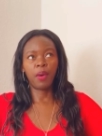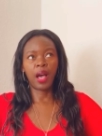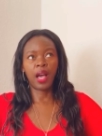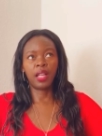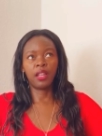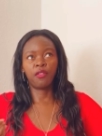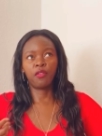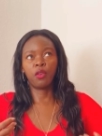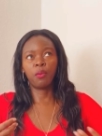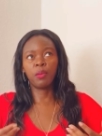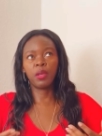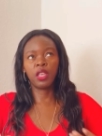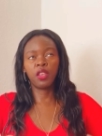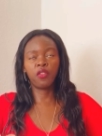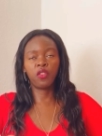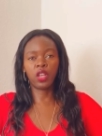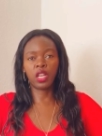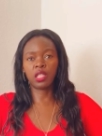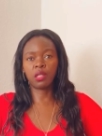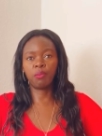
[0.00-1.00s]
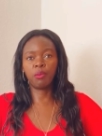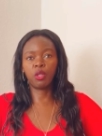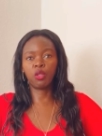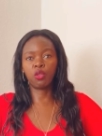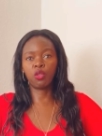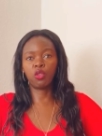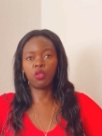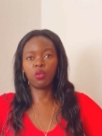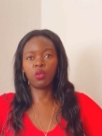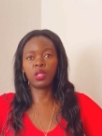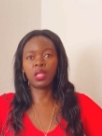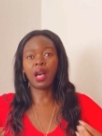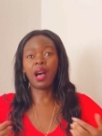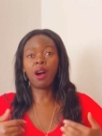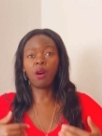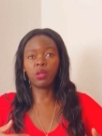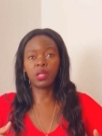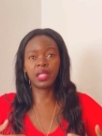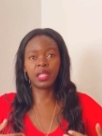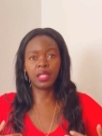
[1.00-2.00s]
And for me, if you ask me to choose,
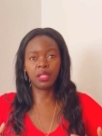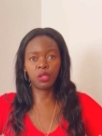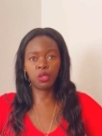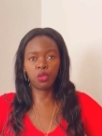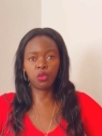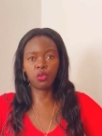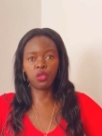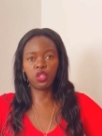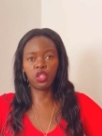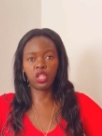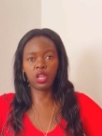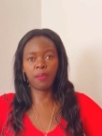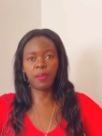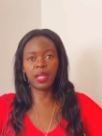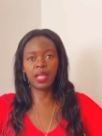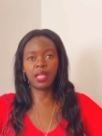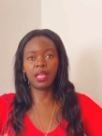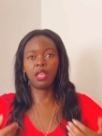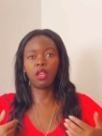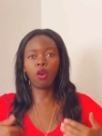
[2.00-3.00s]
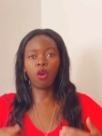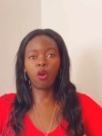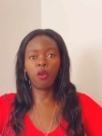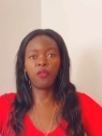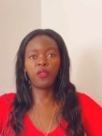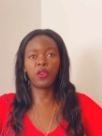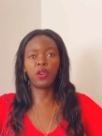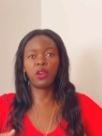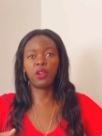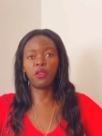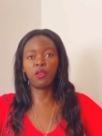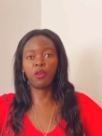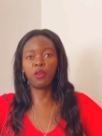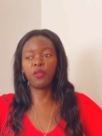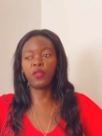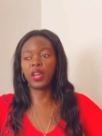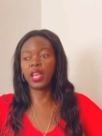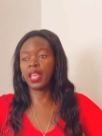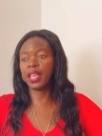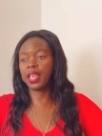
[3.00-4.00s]
I would still choose Germany over and
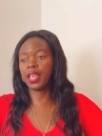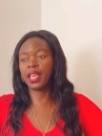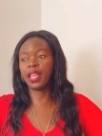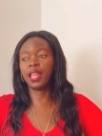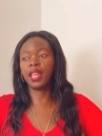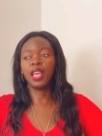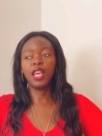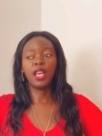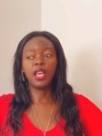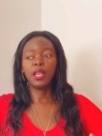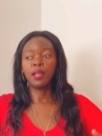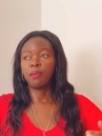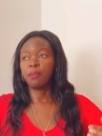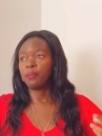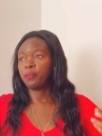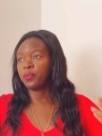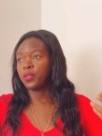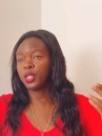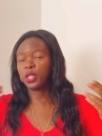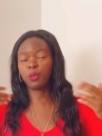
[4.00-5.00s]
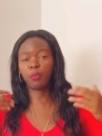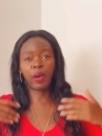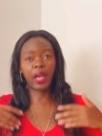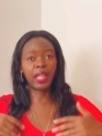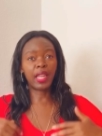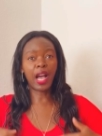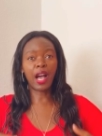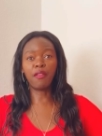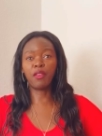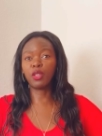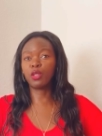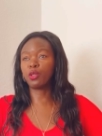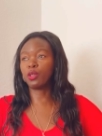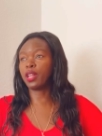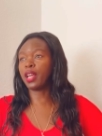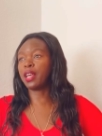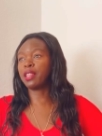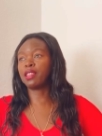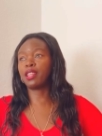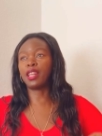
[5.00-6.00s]
over again. Despite having to
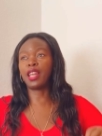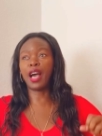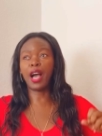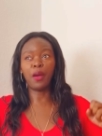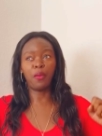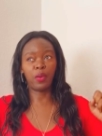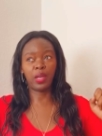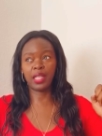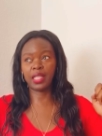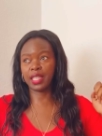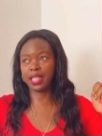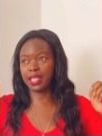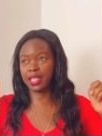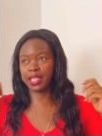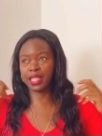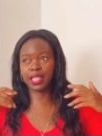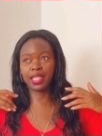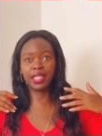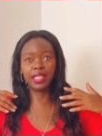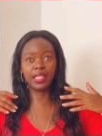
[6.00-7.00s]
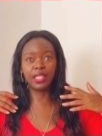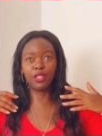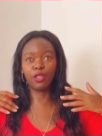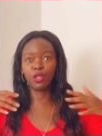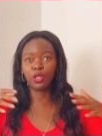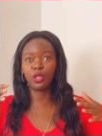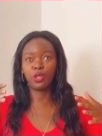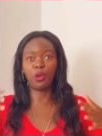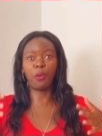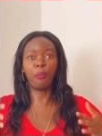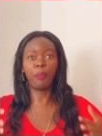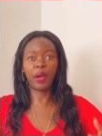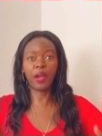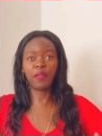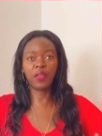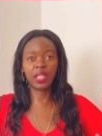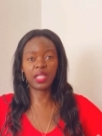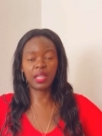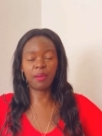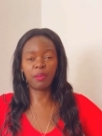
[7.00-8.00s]
learn the language and still not so
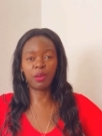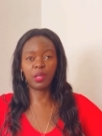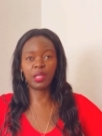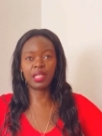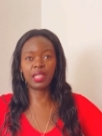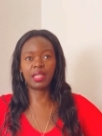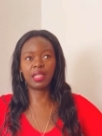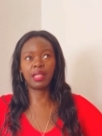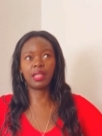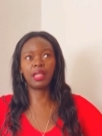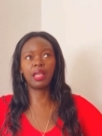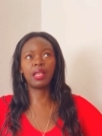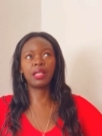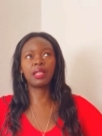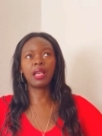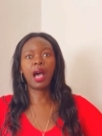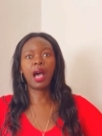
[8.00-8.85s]
perfect about certain things,